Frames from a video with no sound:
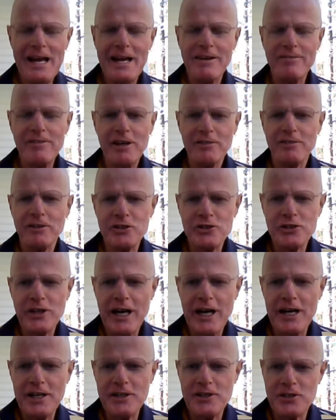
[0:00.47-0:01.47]
Have you ever
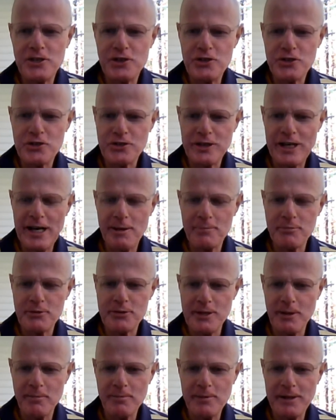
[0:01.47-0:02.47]
tried to describe
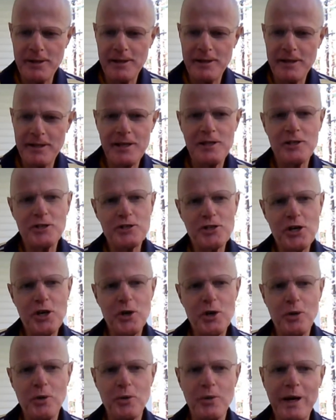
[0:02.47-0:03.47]
something that is
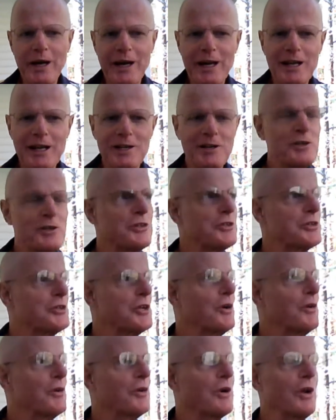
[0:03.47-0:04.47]
so grand,
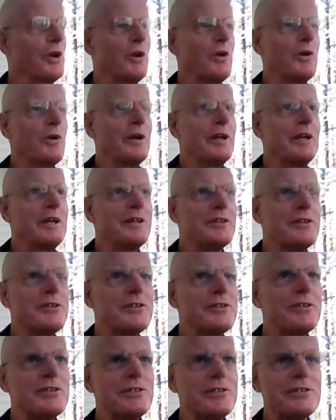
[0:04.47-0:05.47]
so
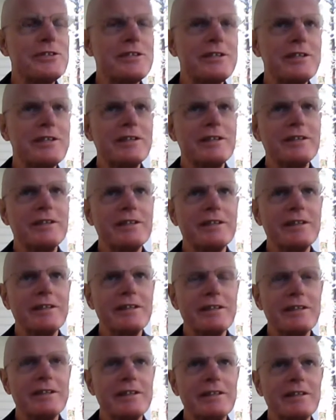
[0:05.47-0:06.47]
glorious,
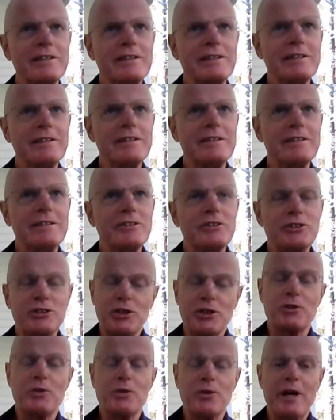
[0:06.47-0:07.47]

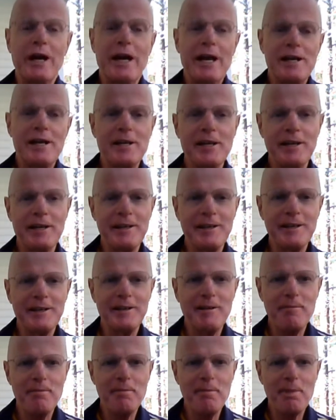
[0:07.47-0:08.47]
so great,
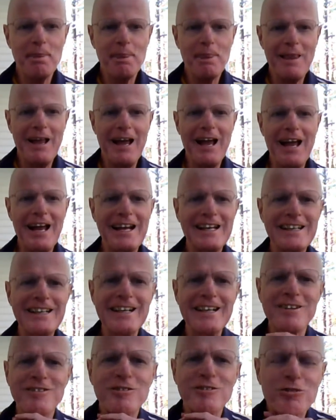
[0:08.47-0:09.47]
and
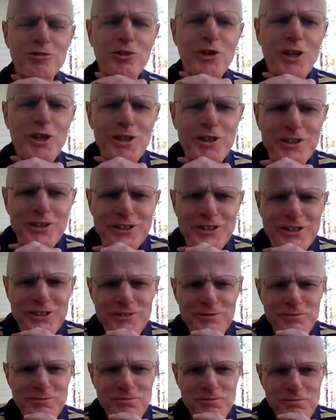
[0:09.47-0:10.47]
yet
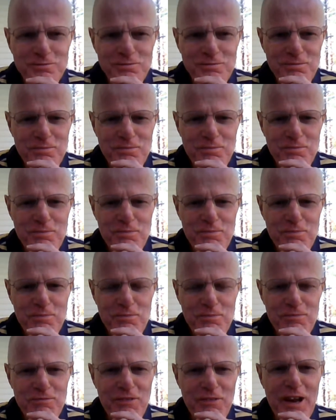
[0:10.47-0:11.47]
words
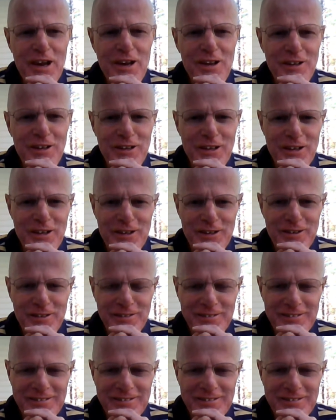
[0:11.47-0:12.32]
fail you?